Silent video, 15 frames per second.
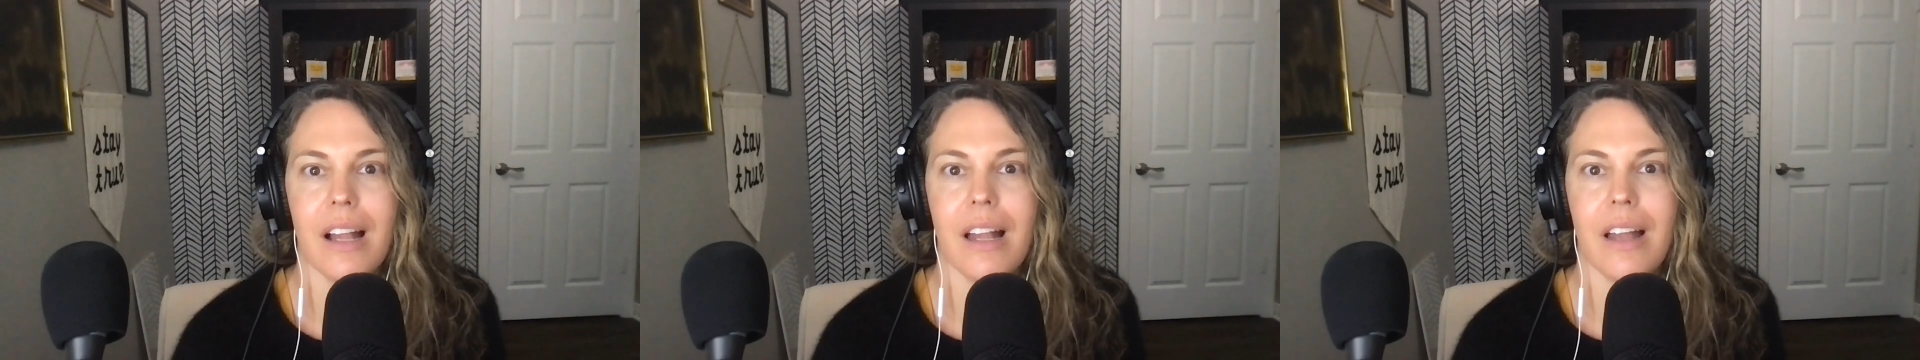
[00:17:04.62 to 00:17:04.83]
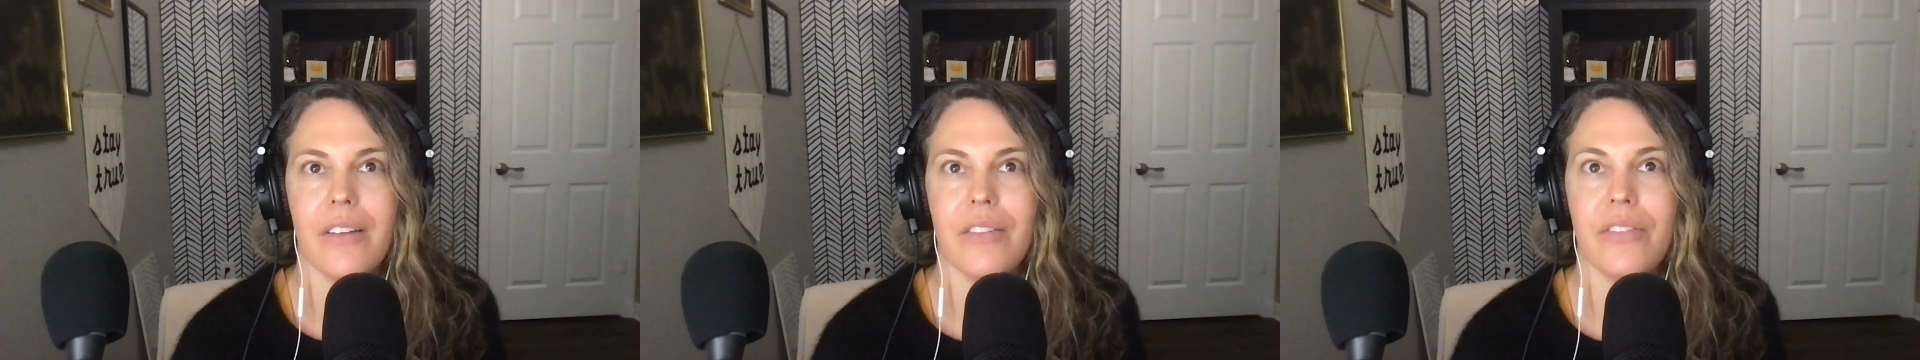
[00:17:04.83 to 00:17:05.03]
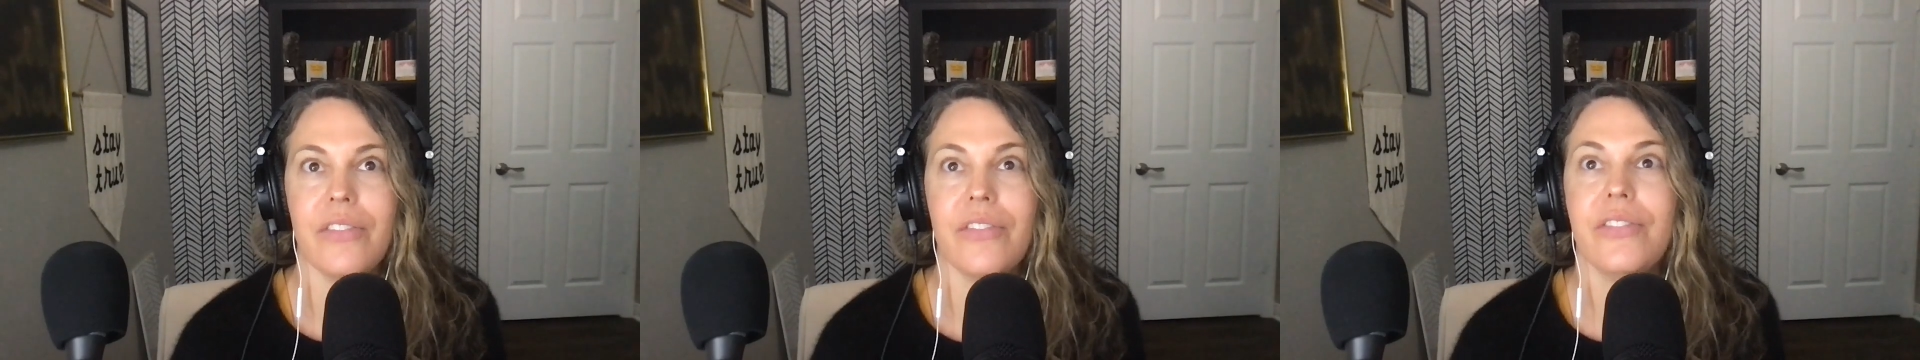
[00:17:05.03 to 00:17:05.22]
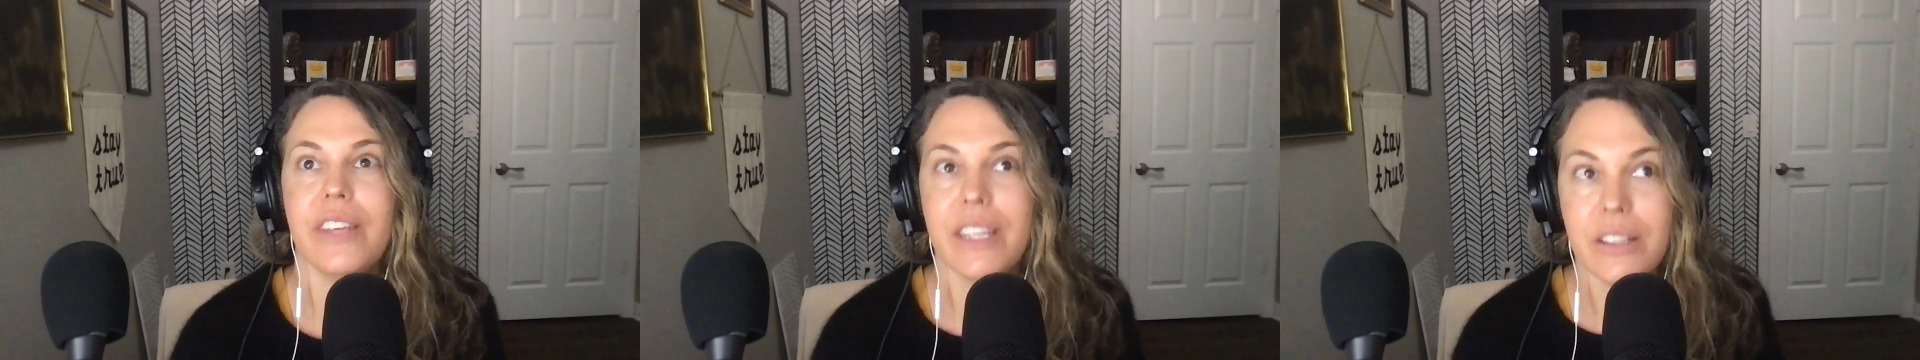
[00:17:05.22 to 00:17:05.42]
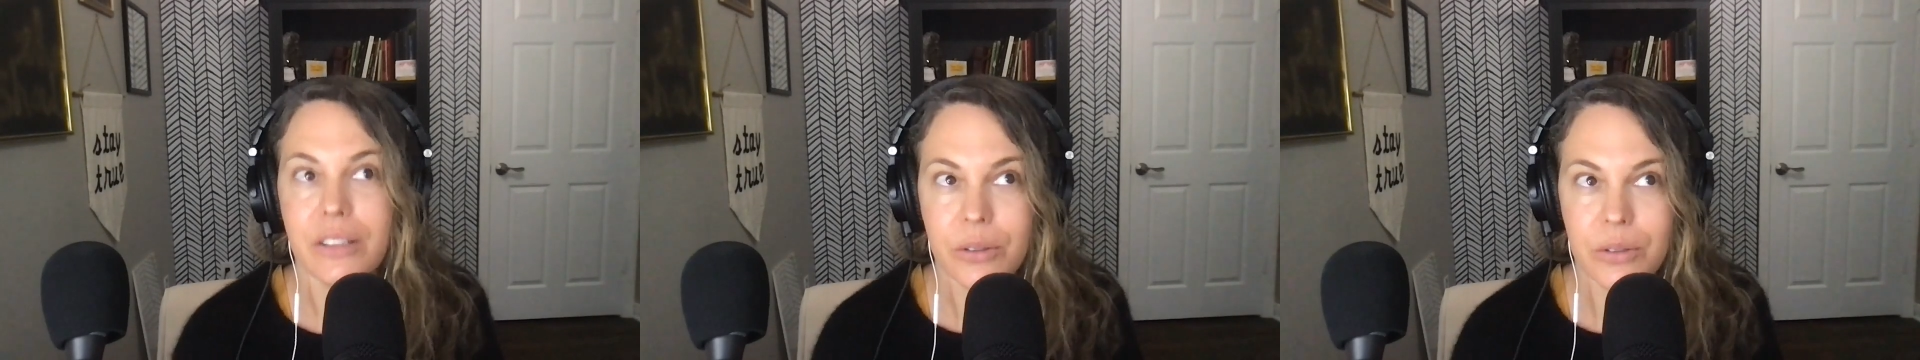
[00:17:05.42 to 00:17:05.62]

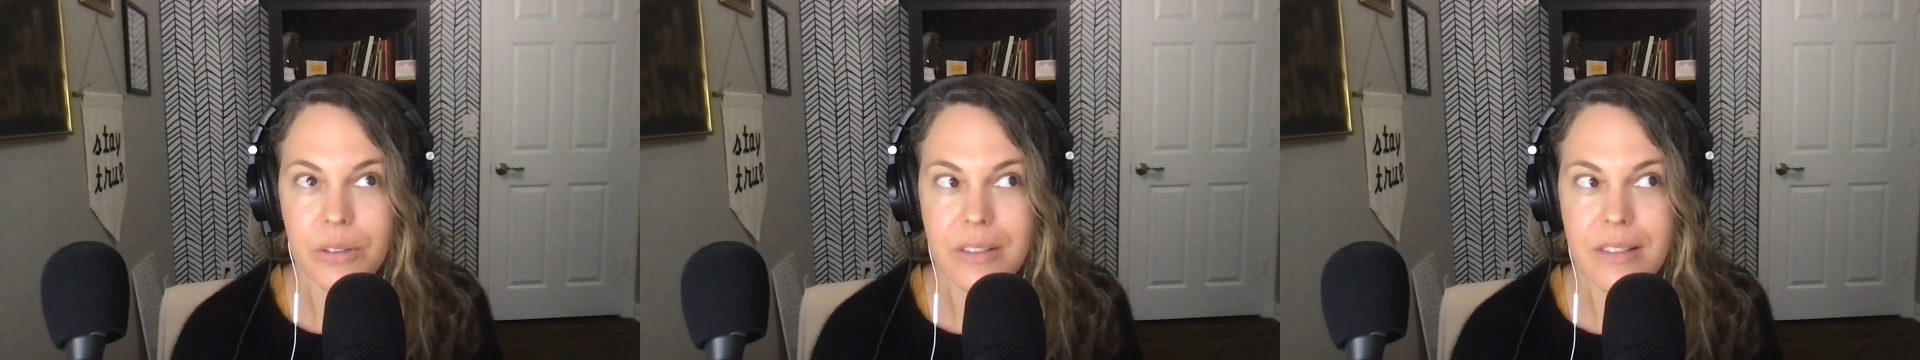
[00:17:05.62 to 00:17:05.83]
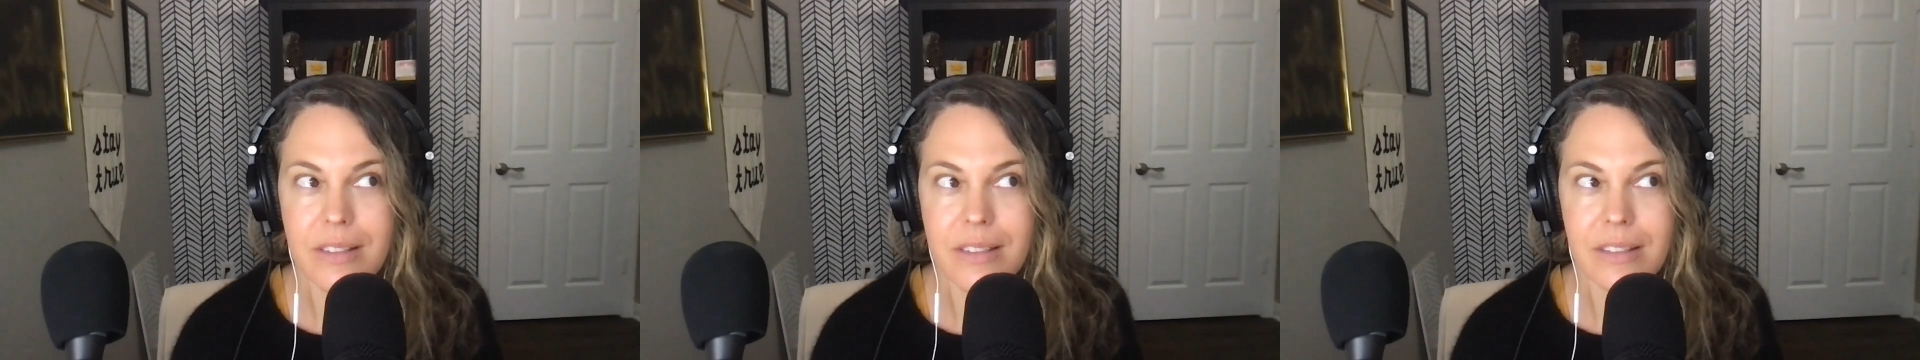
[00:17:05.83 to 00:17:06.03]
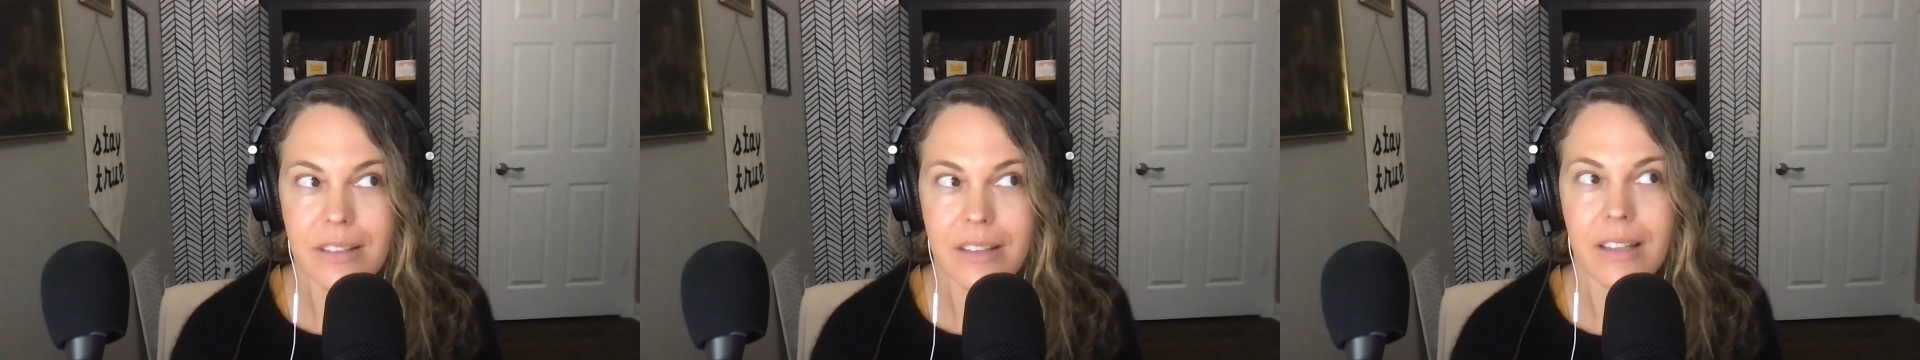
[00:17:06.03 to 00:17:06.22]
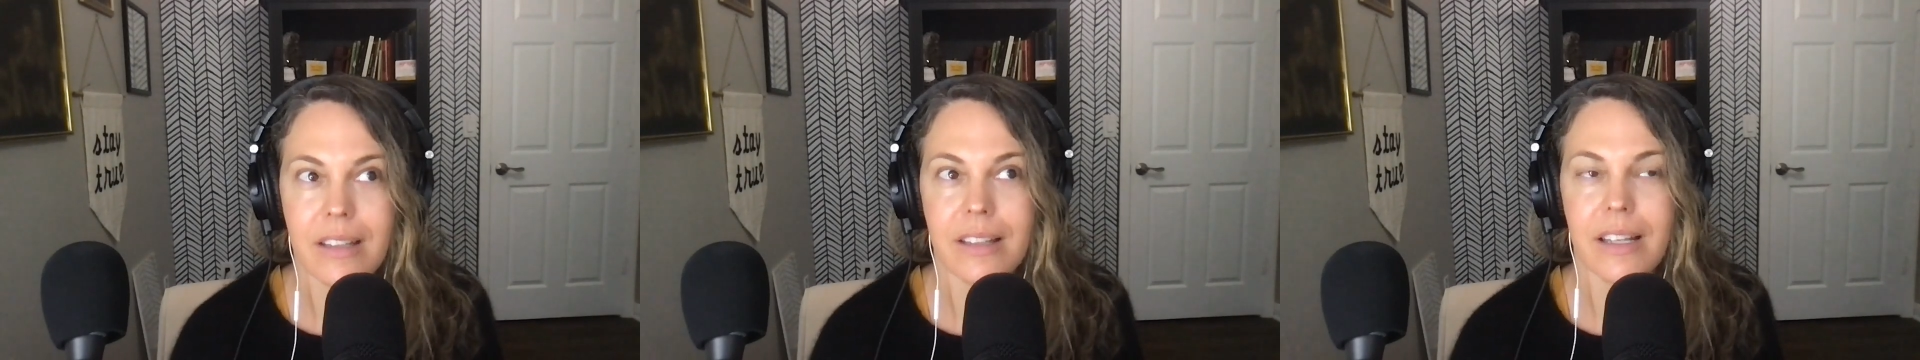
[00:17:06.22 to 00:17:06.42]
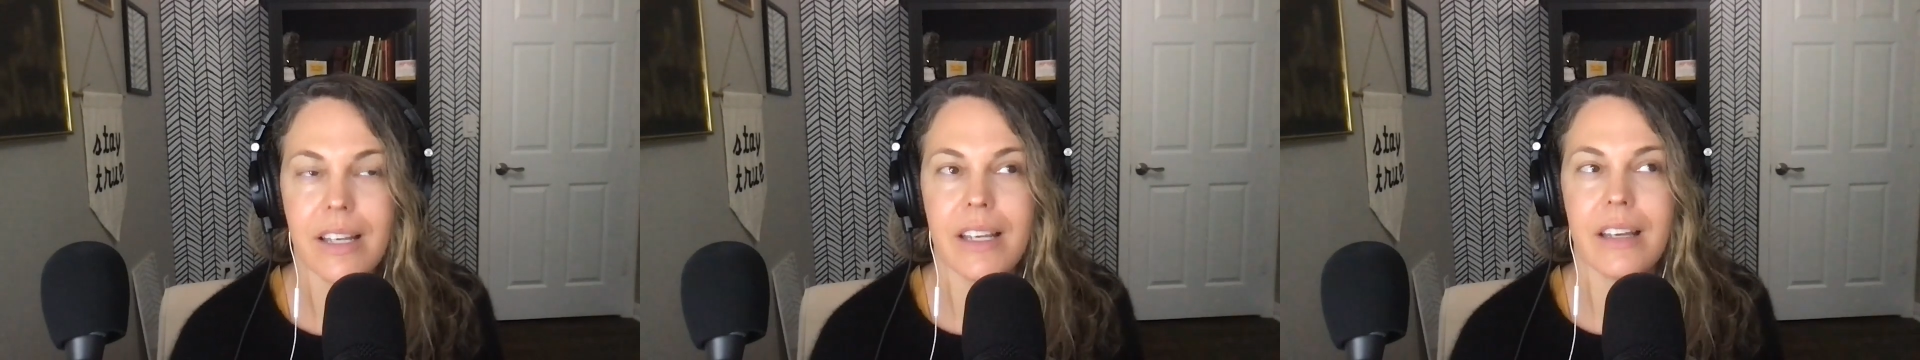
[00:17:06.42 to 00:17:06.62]
feels
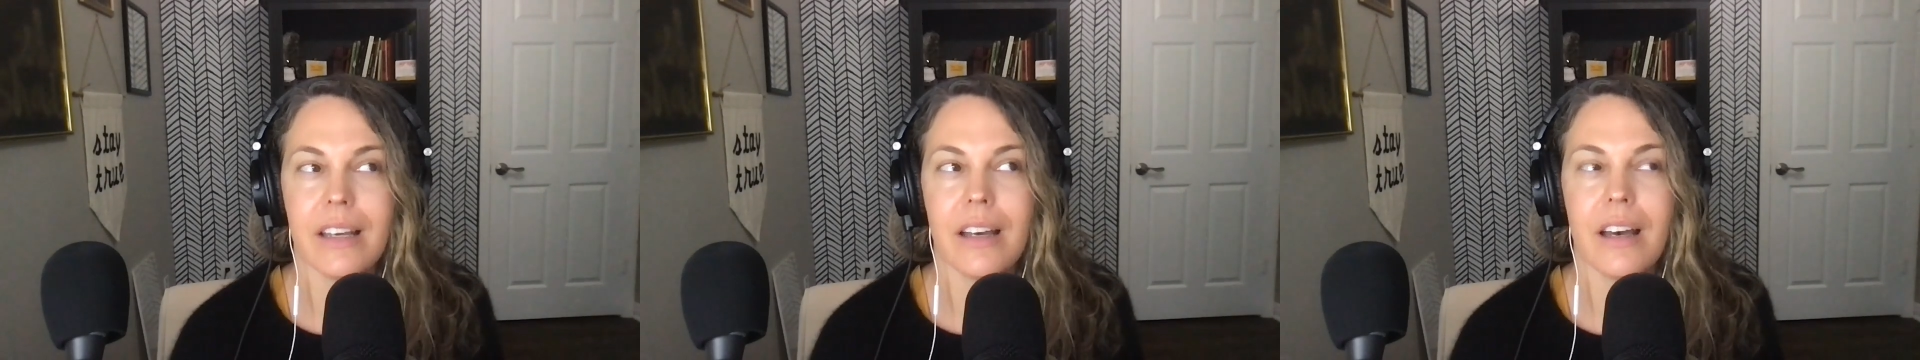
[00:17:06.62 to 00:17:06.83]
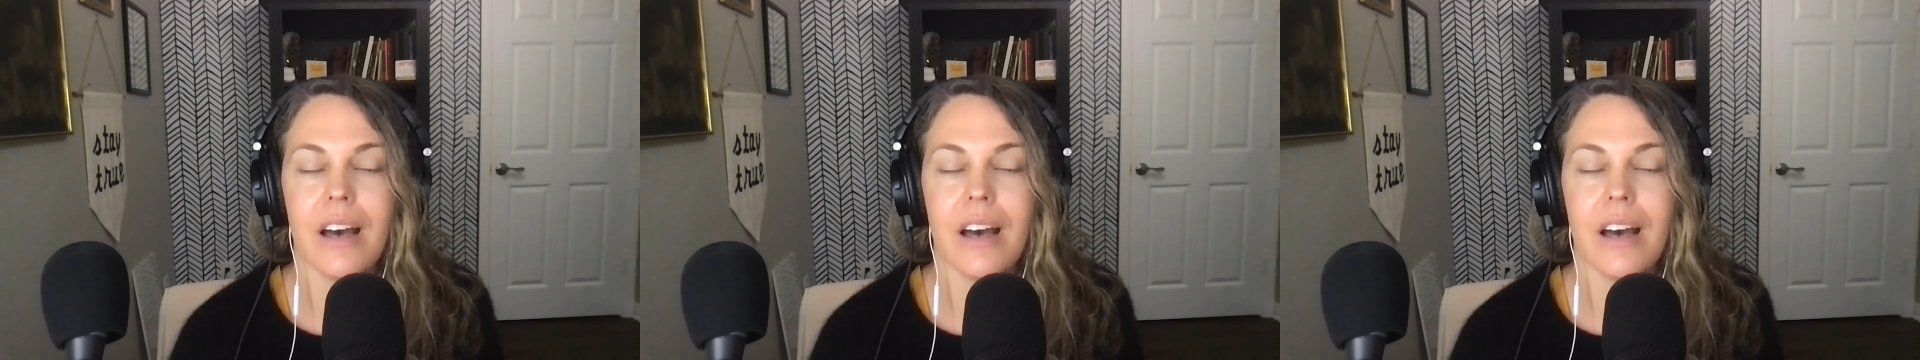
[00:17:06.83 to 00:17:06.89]
like,